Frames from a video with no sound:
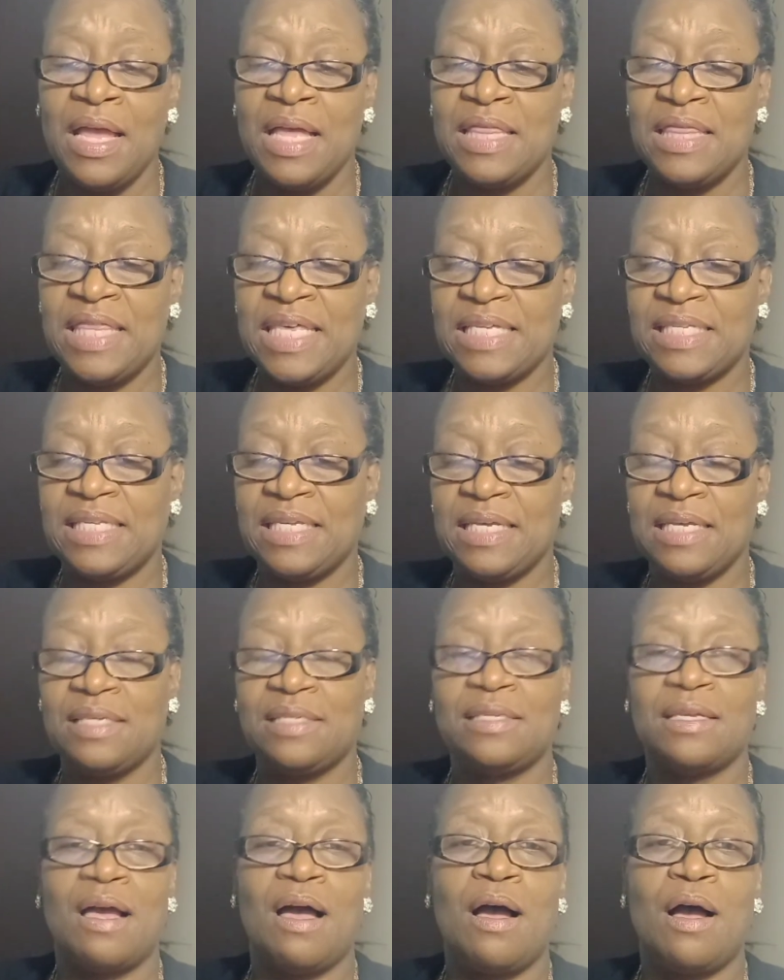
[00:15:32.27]
this
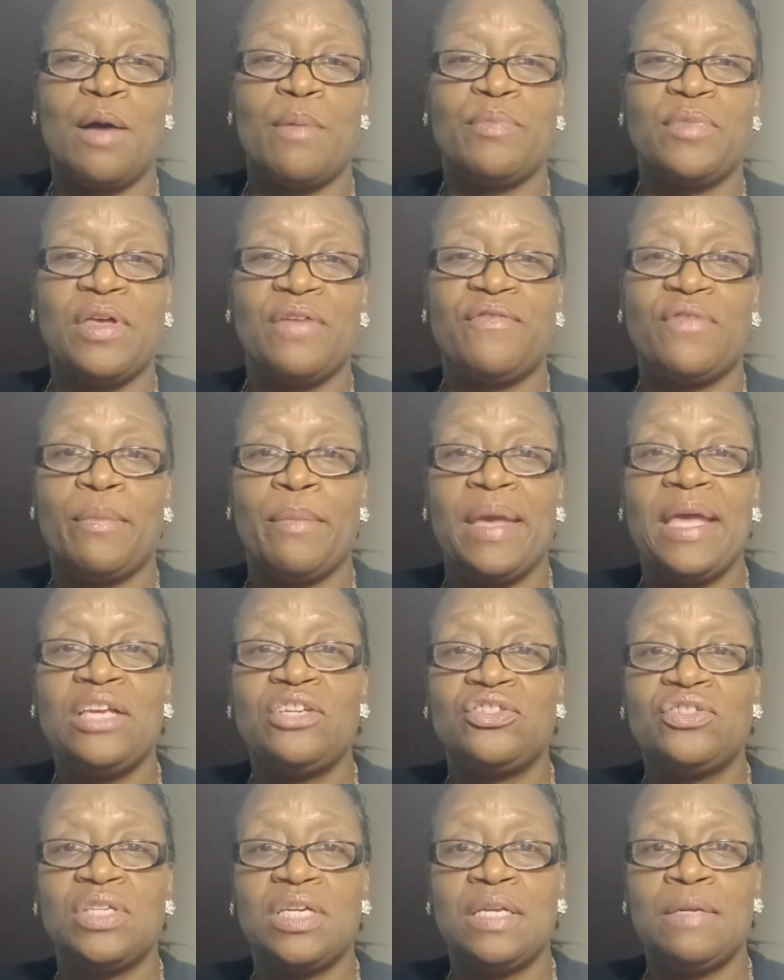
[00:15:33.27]
is the
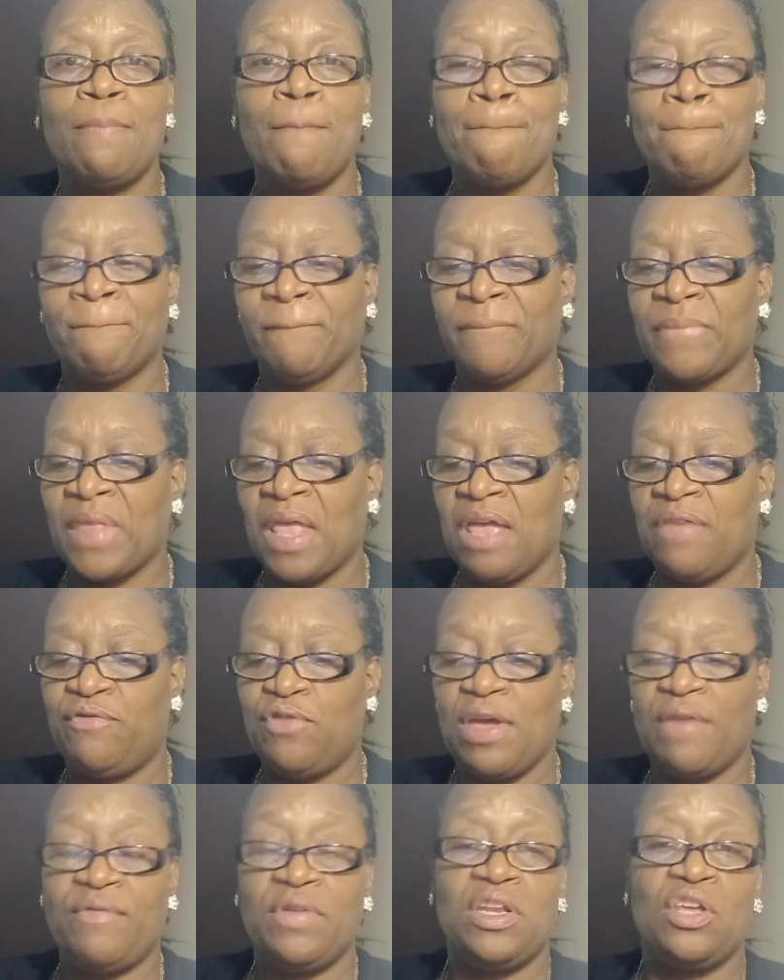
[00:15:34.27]
information. If
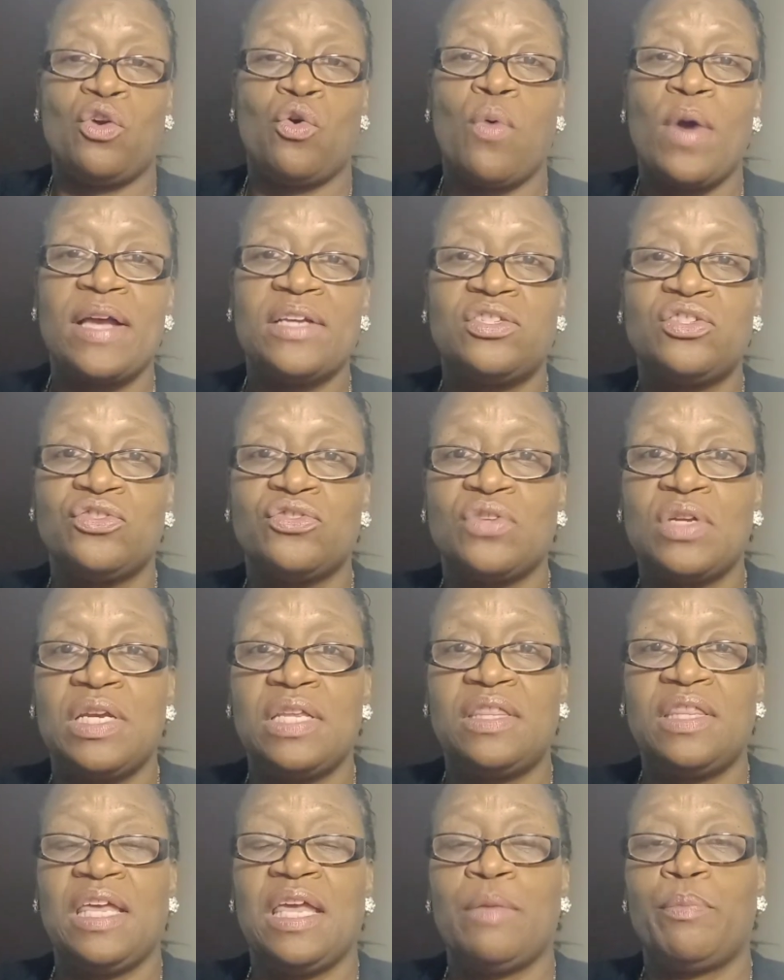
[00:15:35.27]
you have any questions or
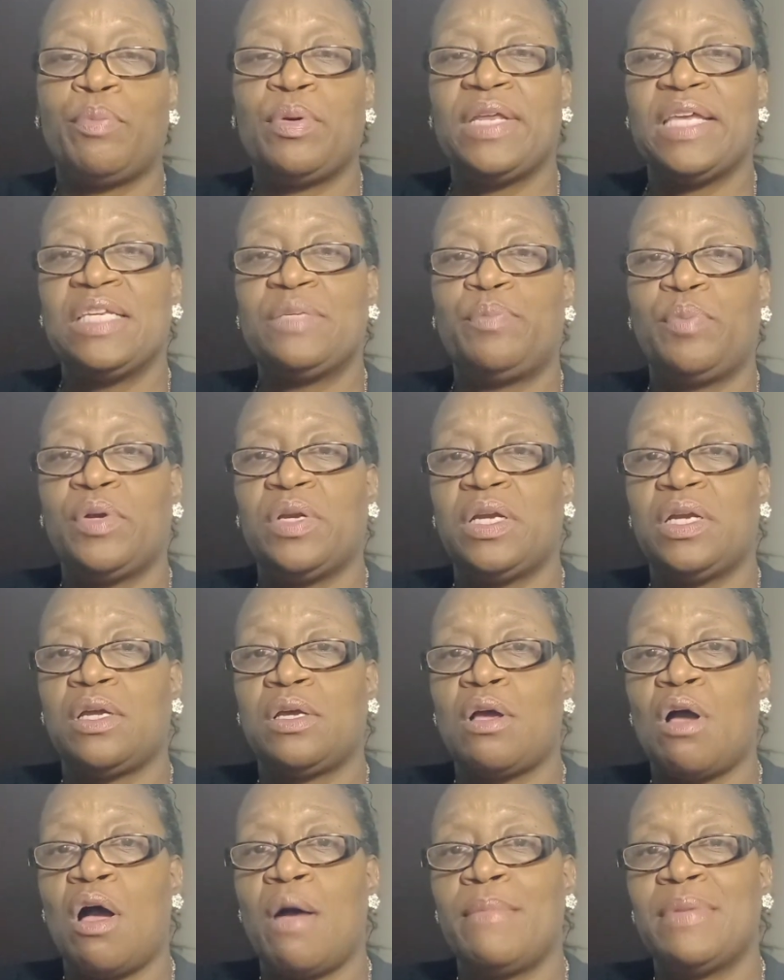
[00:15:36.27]
anything, please put it in the
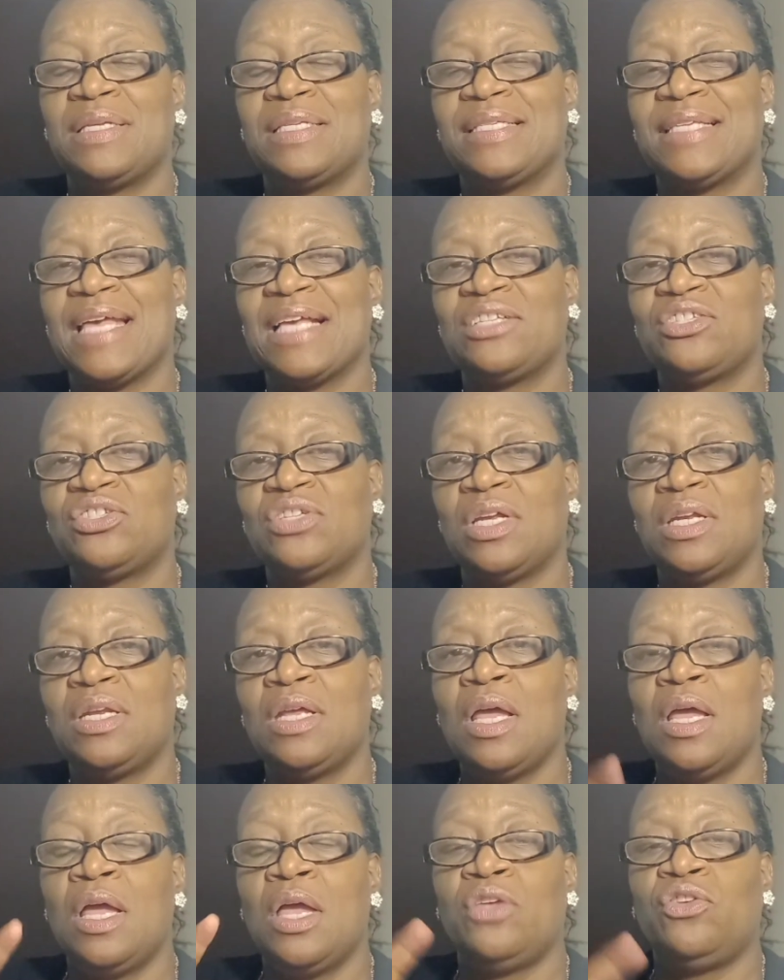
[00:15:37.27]
comments section.
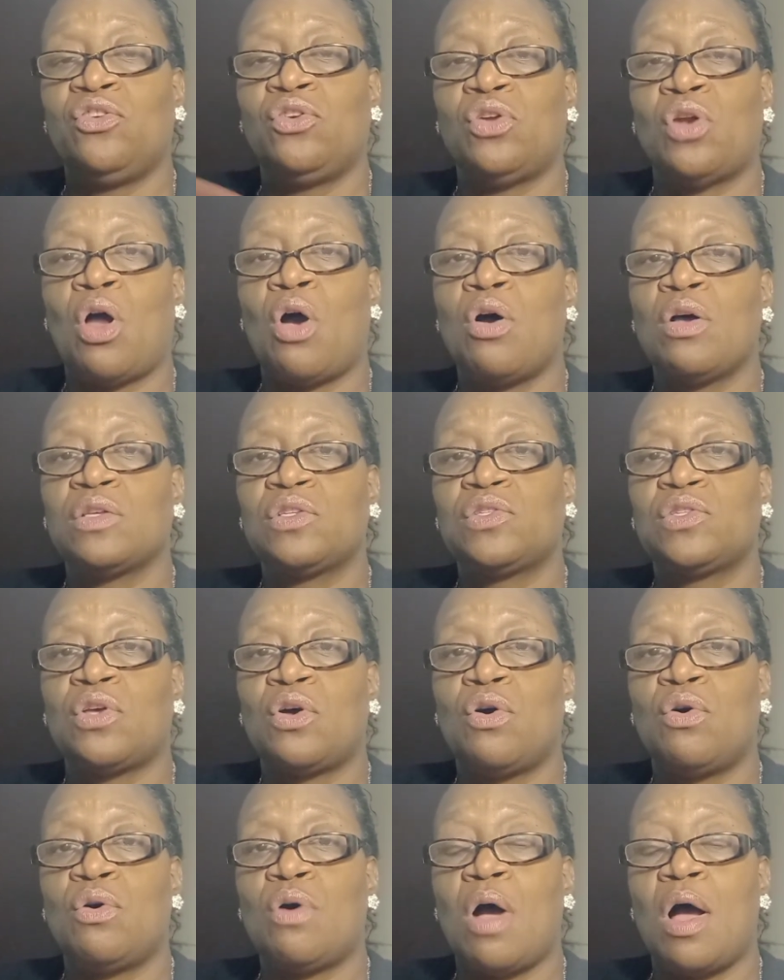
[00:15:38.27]
You can
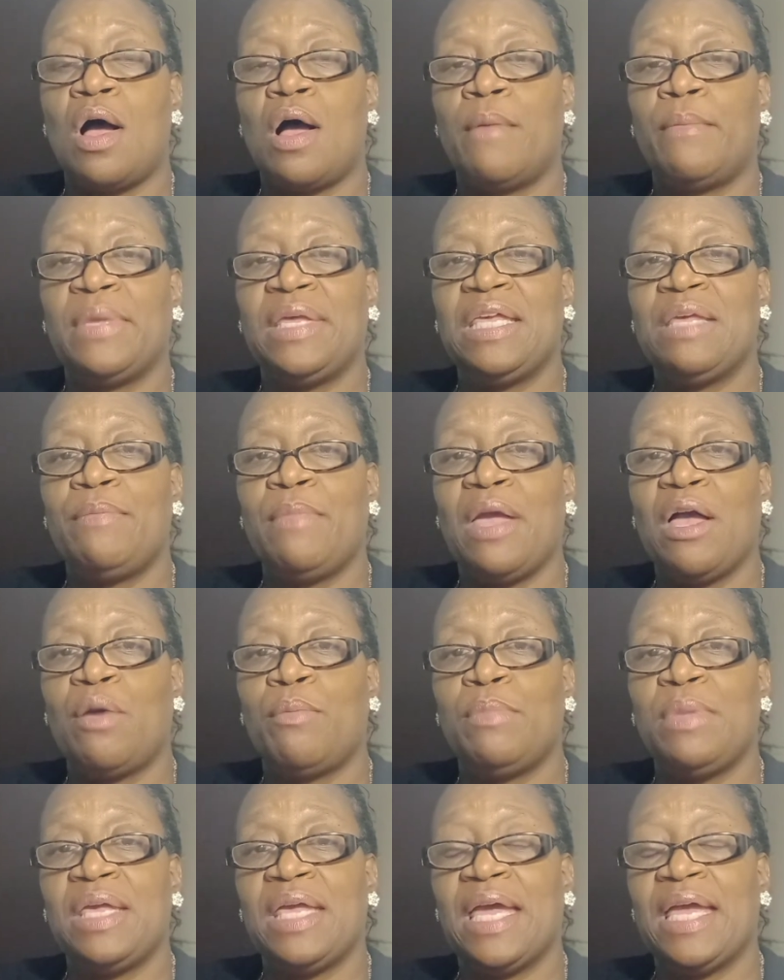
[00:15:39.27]
also email
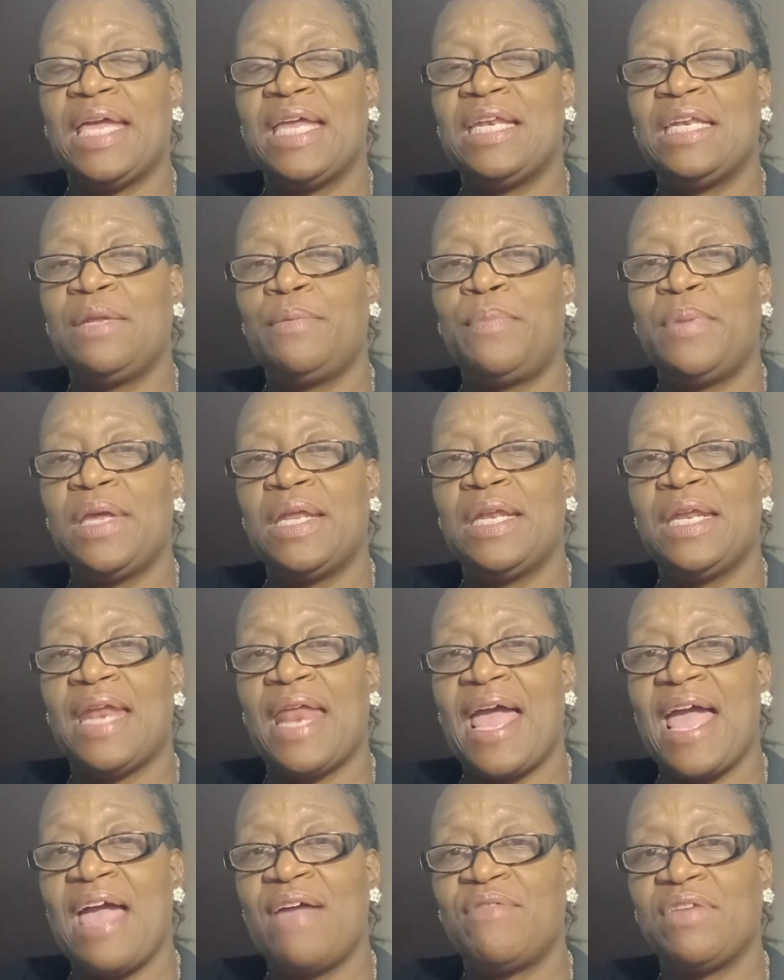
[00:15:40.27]
me at
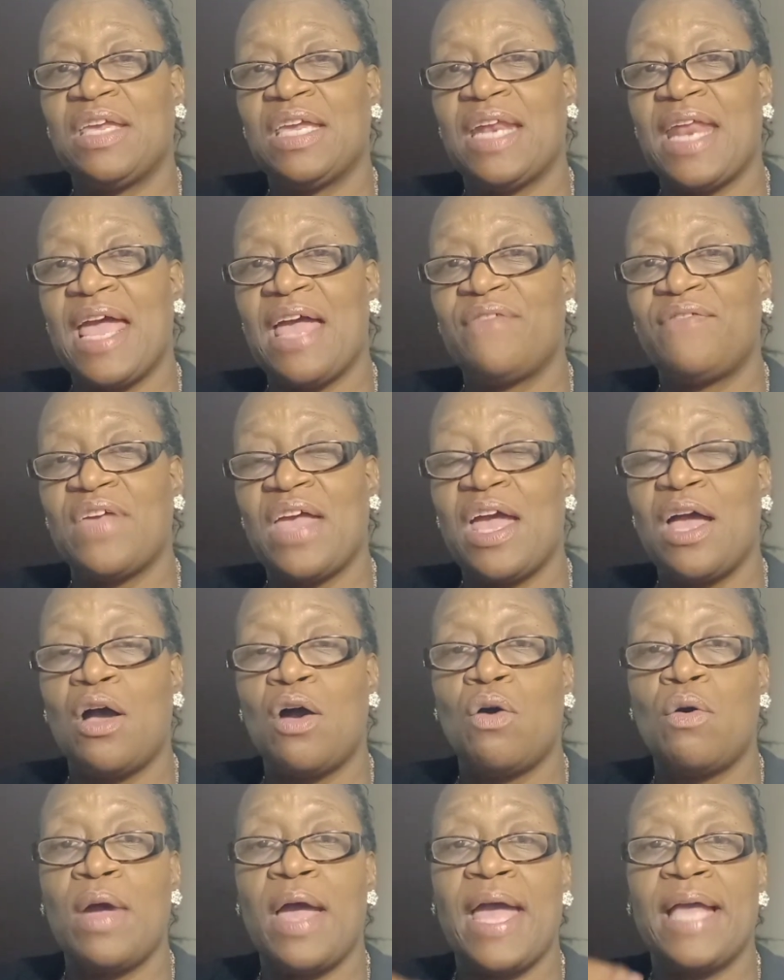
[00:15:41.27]

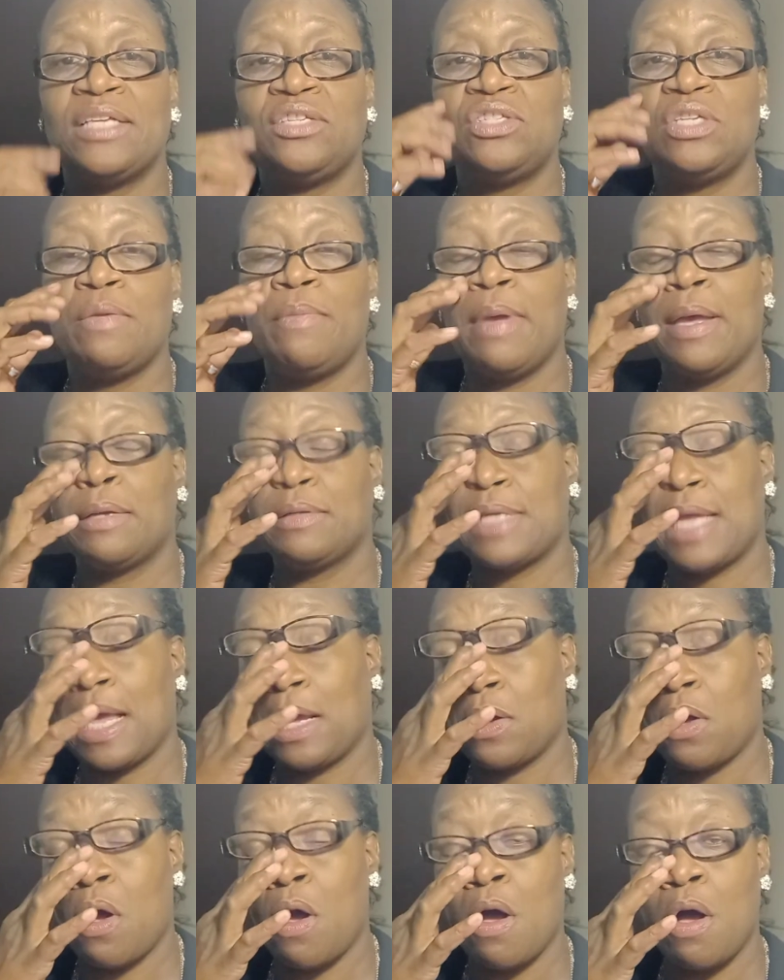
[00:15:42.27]

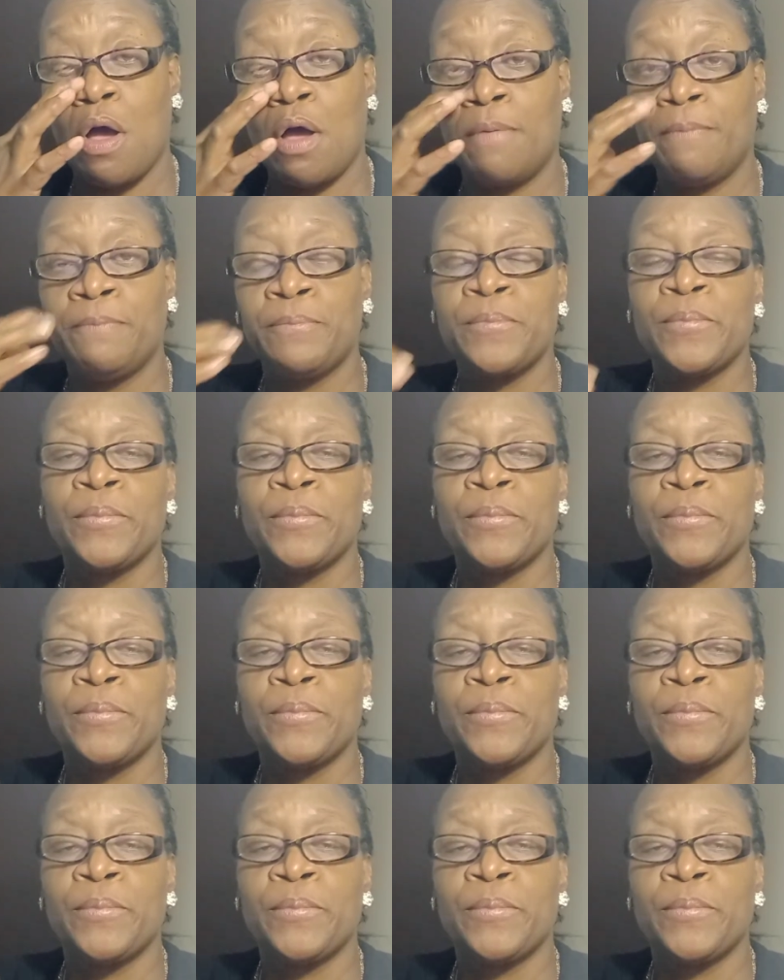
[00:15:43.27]
IndependentAdvocatefl@gmail.com,